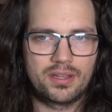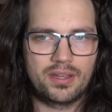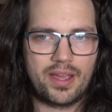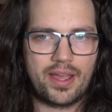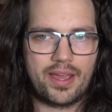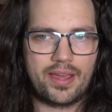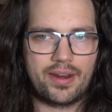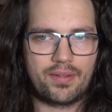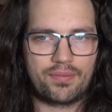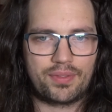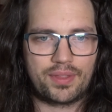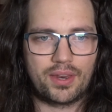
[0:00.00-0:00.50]

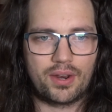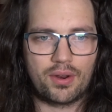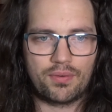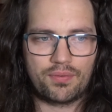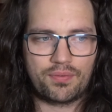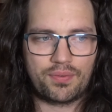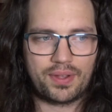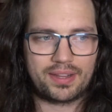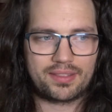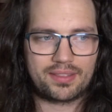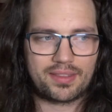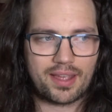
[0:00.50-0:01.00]
and if they don't
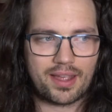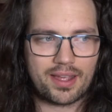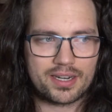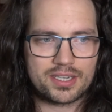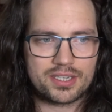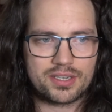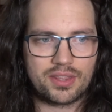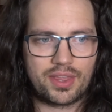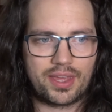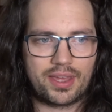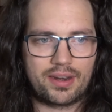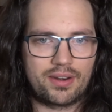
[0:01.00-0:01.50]
fit
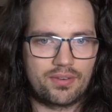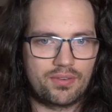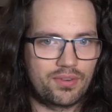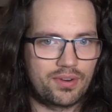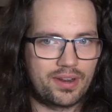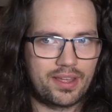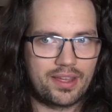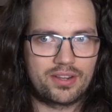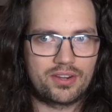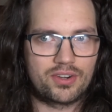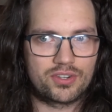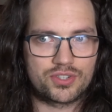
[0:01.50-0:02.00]
that, then
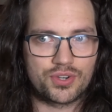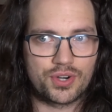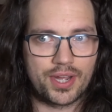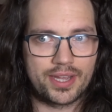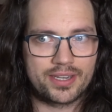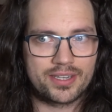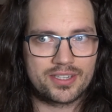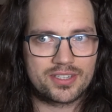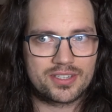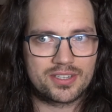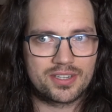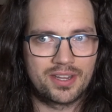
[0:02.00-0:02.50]
they're
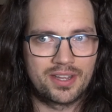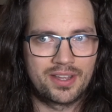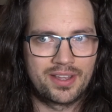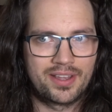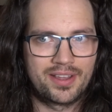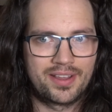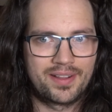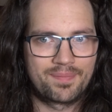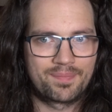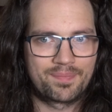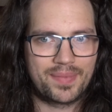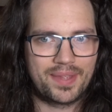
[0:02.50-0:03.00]
trans?
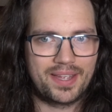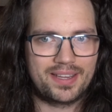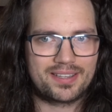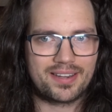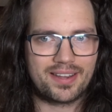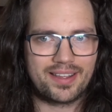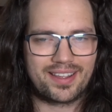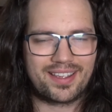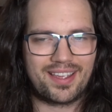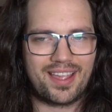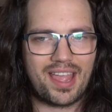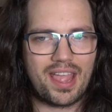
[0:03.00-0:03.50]
It's
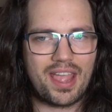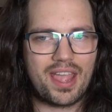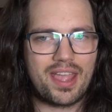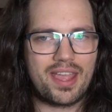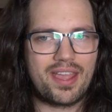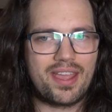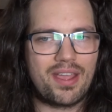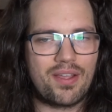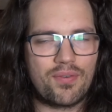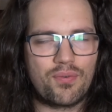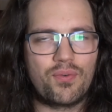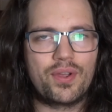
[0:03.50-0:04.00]
like,
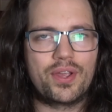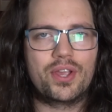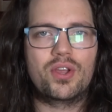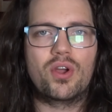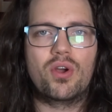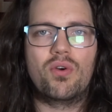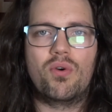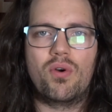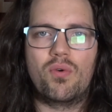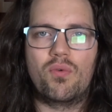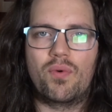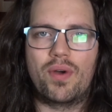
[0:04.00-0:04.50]
if we
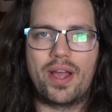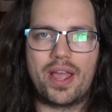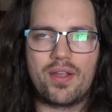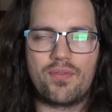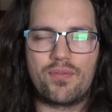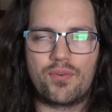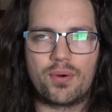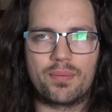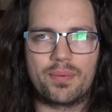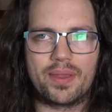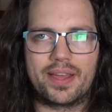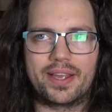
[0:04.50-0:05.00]
go away
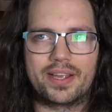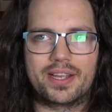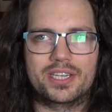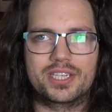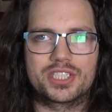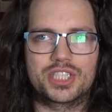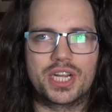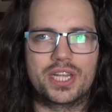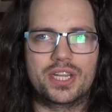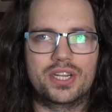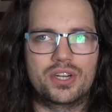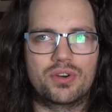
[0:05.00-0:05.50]
from like
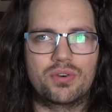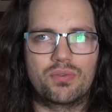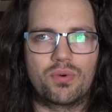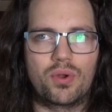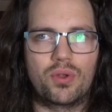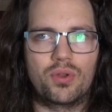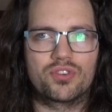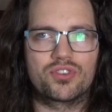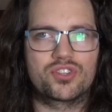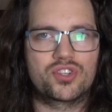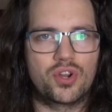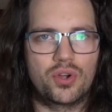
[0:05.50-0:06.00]
gender
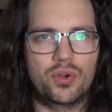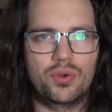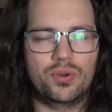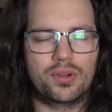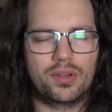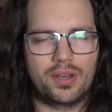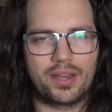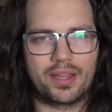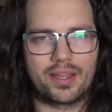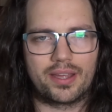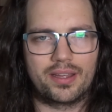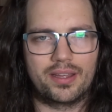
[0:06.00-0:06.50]
roles
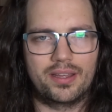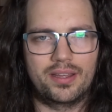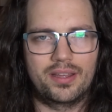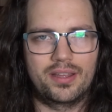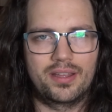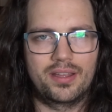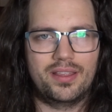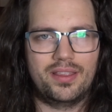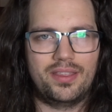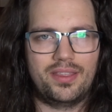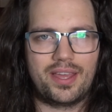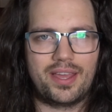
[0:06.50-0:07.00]
totally,
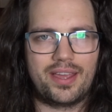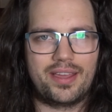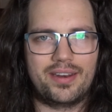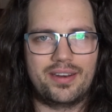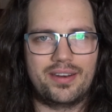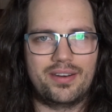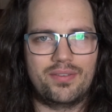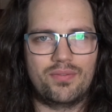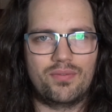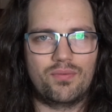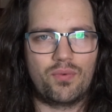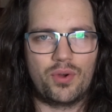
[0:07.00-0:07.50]

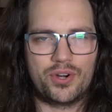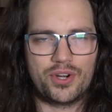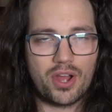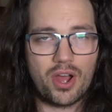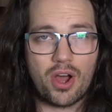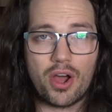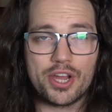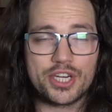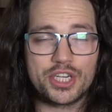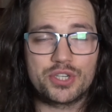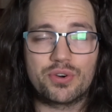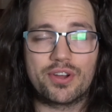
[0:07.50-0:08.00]
then what
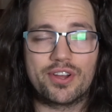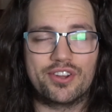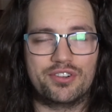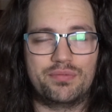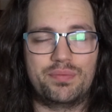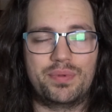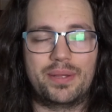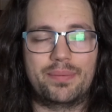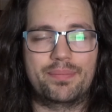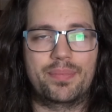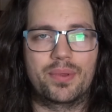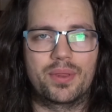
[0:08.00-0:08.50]
are trans
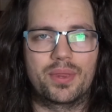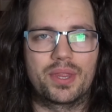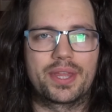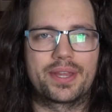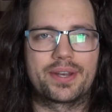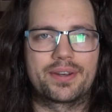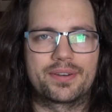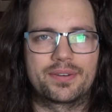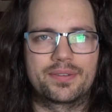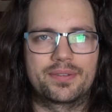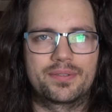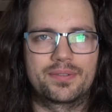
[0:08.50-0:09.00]
people
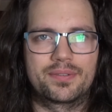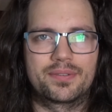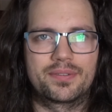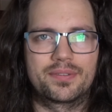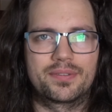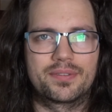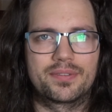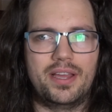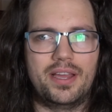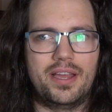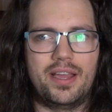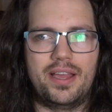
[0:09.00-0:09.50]
then?
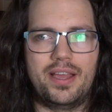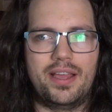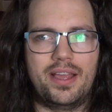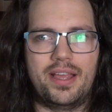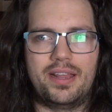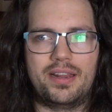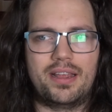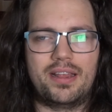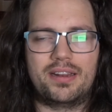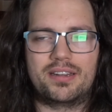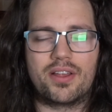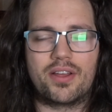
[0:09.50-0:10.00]

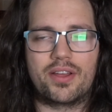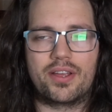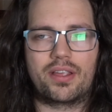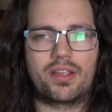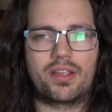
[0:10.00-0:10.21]
It's